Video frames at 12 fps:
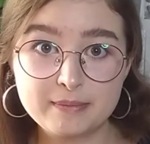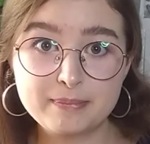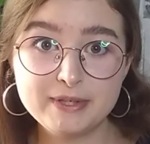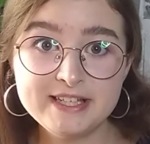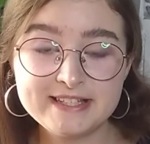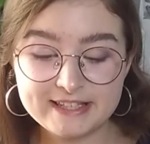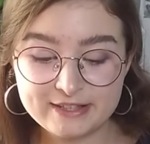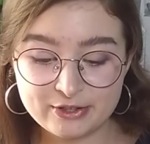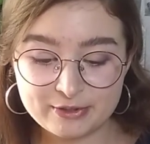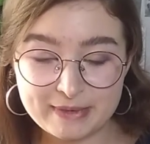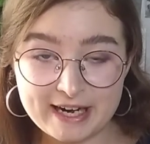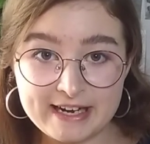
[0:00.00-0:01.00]
please
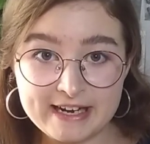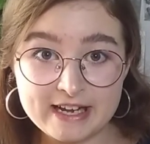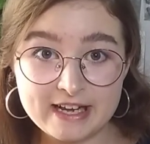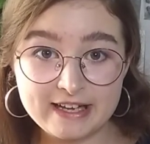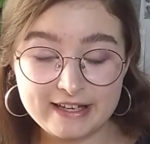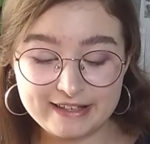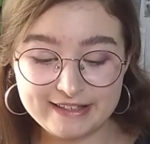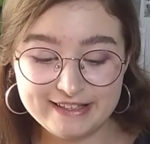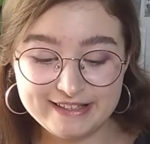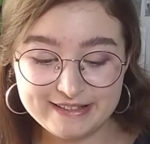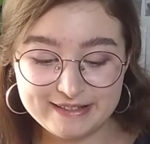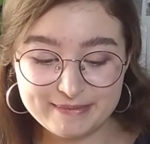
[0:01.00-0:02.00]
ignore my
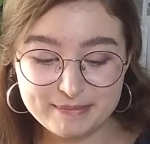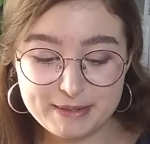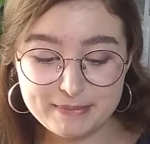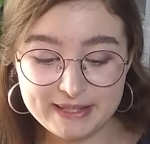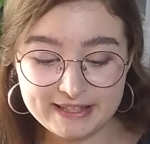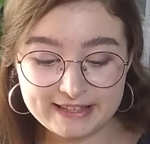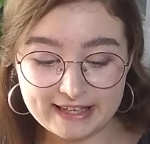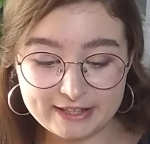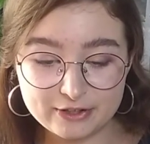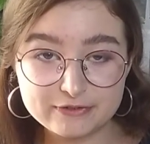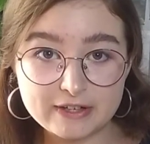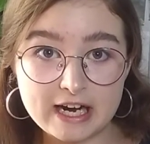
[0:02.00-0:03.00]
me being kind
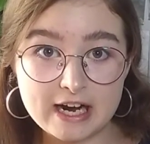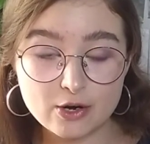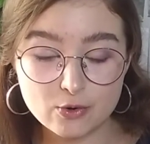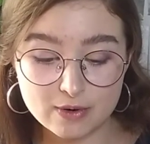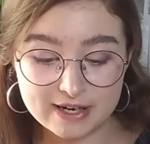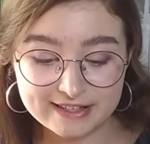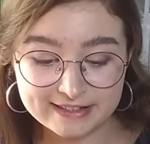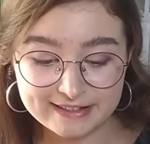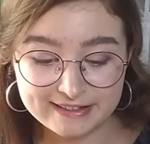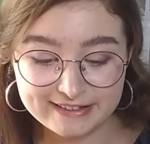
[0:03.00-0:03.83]
of awkward.